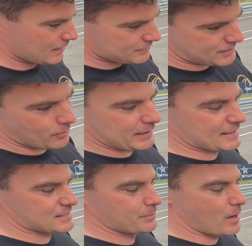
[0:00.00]
Two, we
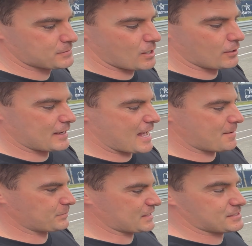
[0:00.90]
get some
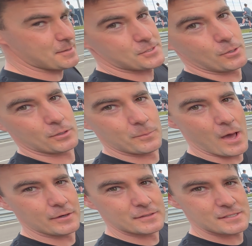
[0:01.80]
bolt-on exceptional
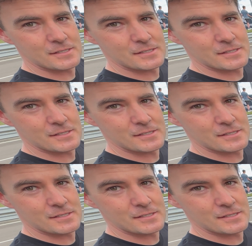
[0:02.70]
components,